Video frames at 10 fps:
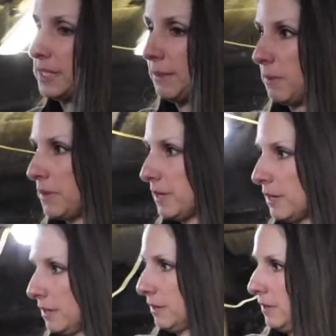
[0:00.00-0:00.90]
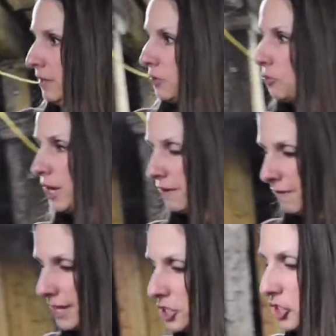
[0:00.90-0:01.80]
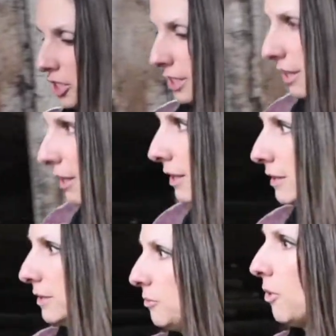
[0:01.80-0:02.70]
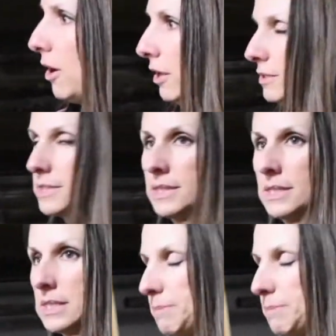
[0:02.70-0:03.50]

some of the renovation on the walls in this